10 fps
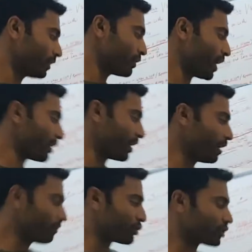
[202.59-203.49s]
The
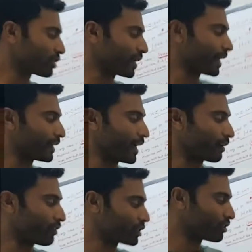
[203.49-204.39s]
other, which is slightly
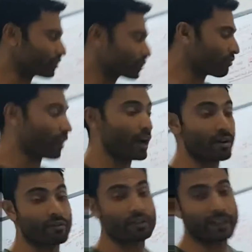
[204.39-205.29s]
aggressive, is
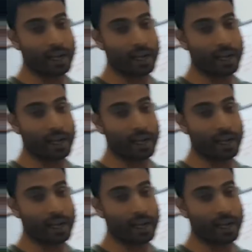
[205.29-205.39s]
500